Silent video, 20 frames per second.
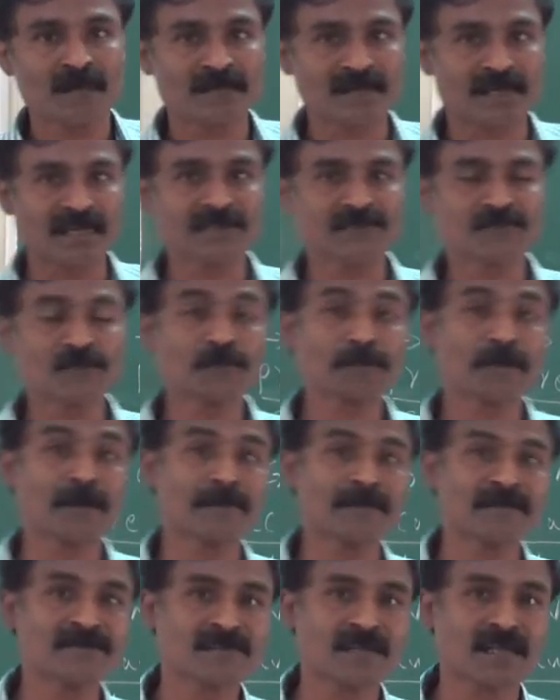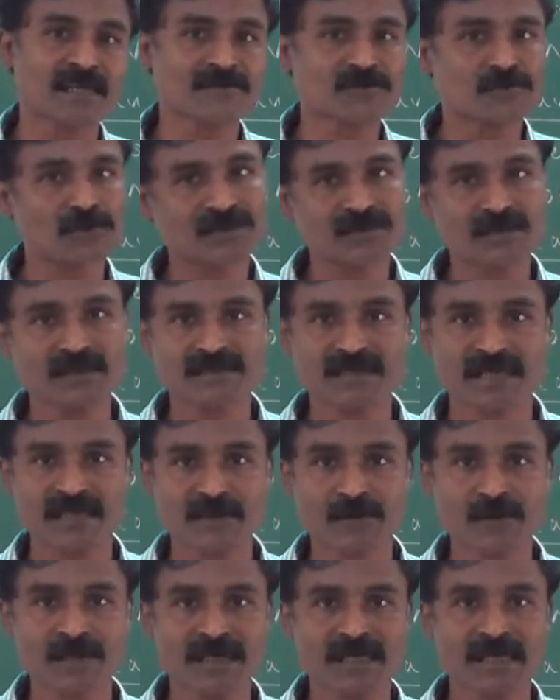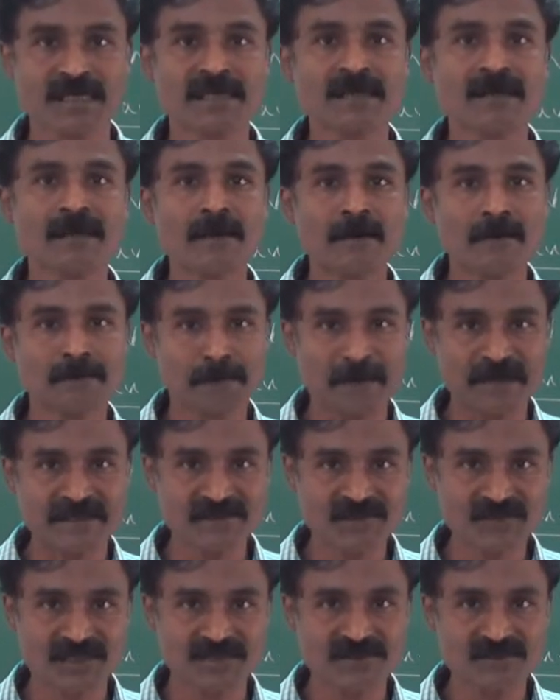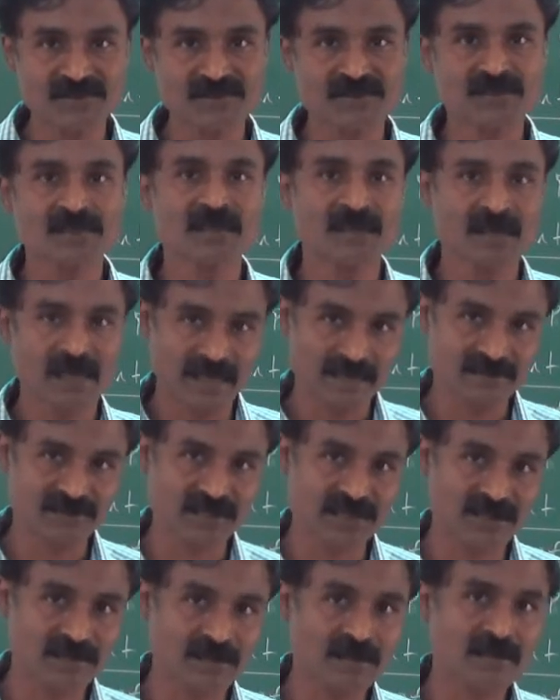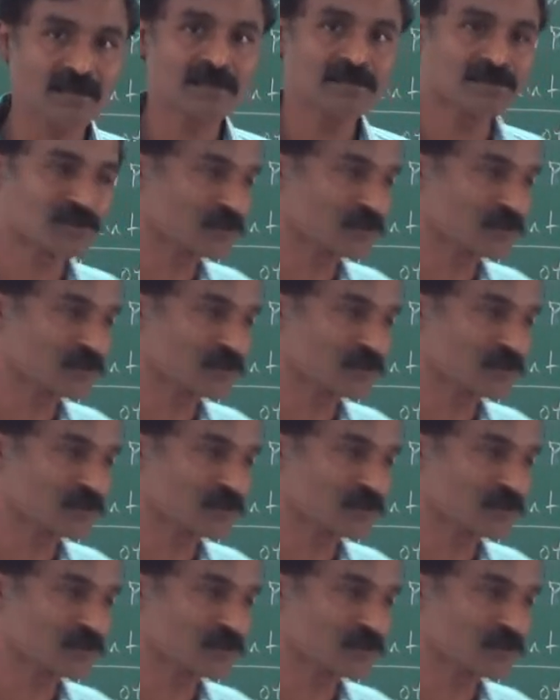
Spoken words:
Transfer payments like social security, pensions, etc.